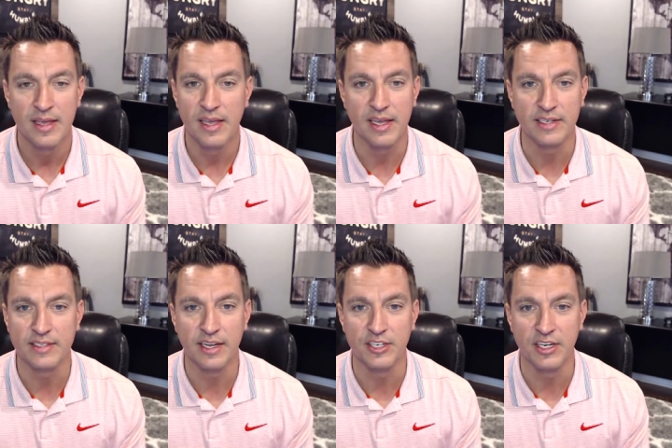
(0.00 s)
he is
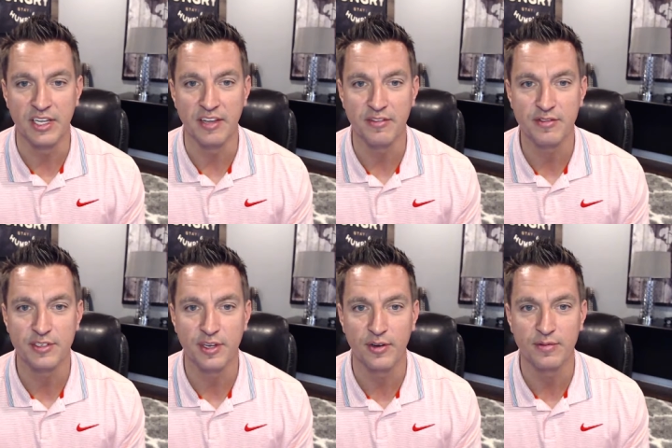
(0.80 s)
such a gift.
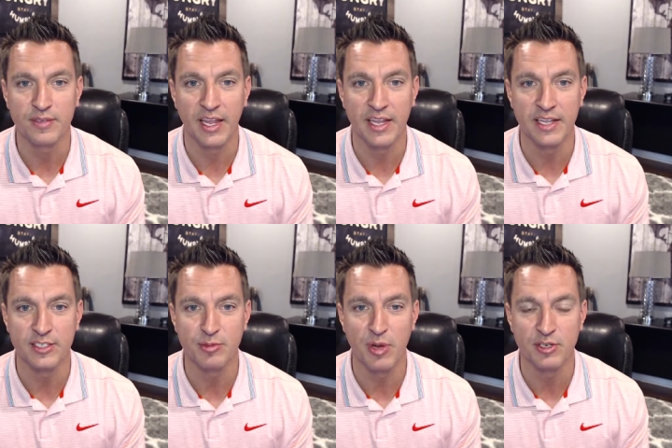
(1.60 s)
So today is
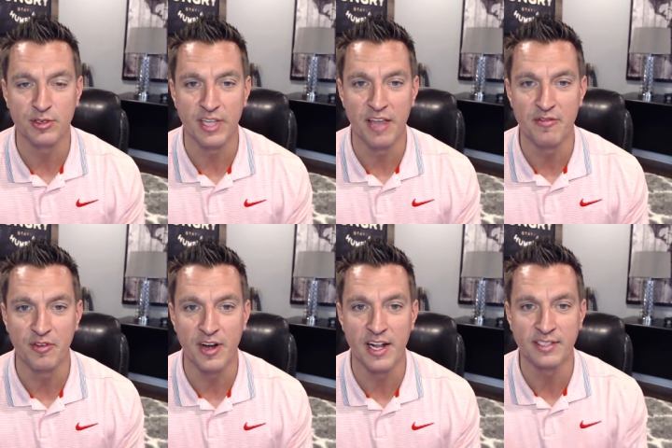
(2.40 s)
a special day
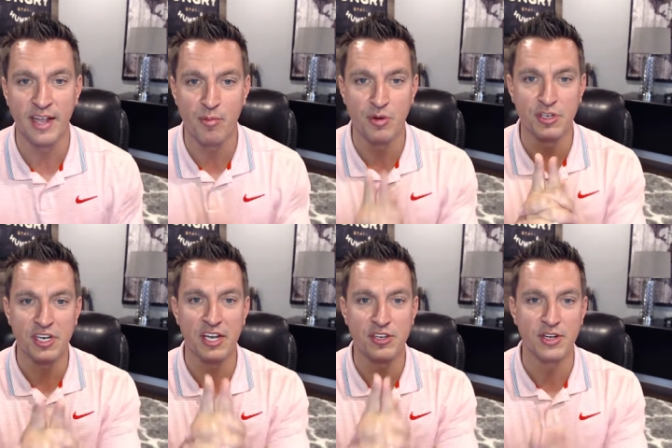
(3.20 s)
for us. I
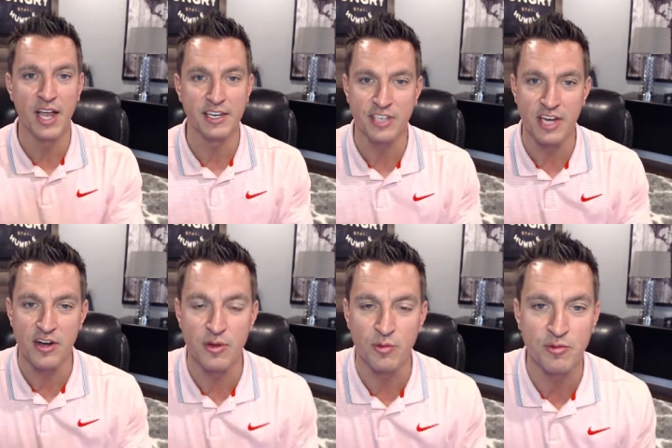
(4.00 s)
appreciate you guys
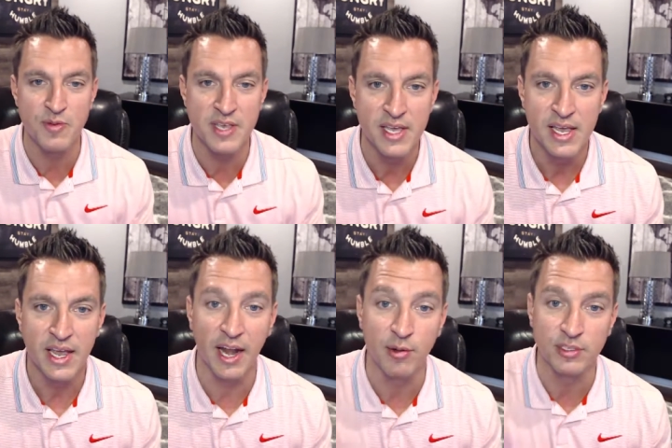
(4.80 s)
sharing it with me,
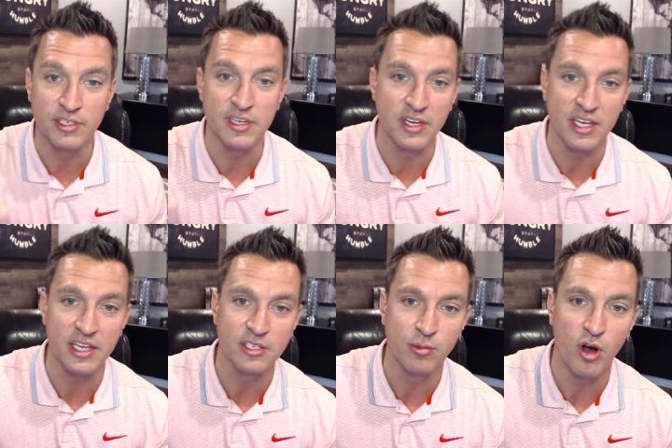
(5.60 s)
and I will see you
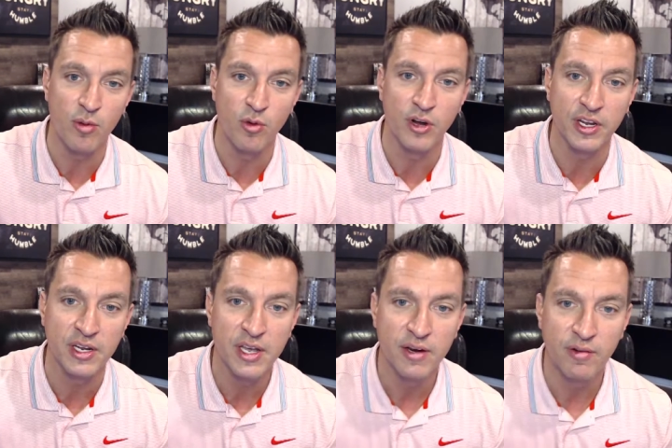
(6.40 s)
again tomorrow
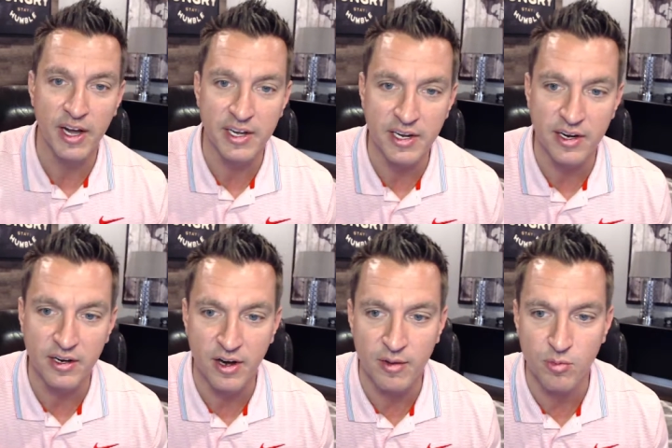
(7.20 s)
morning right
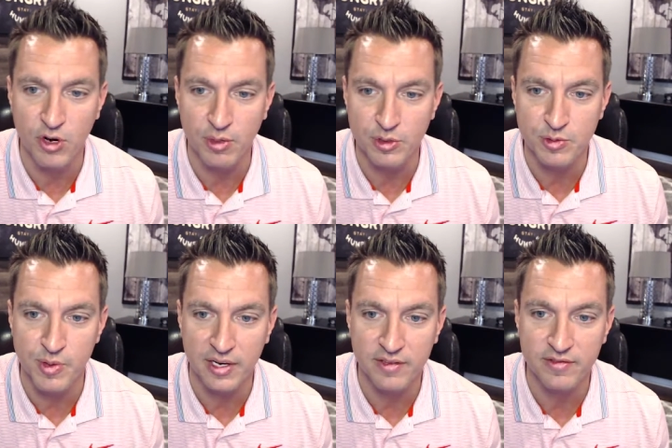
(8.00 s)
here on Morning
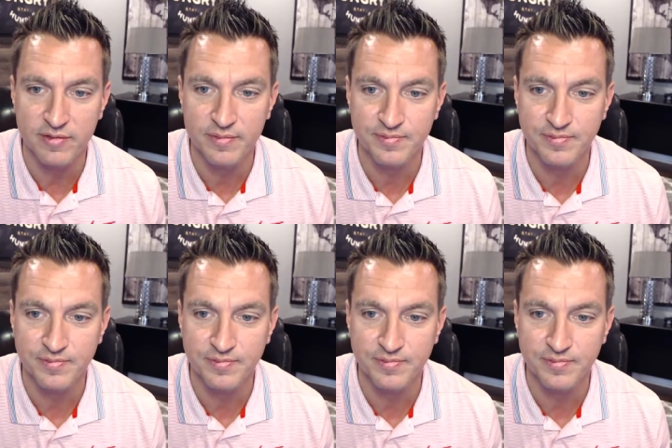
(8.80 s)
Perspective.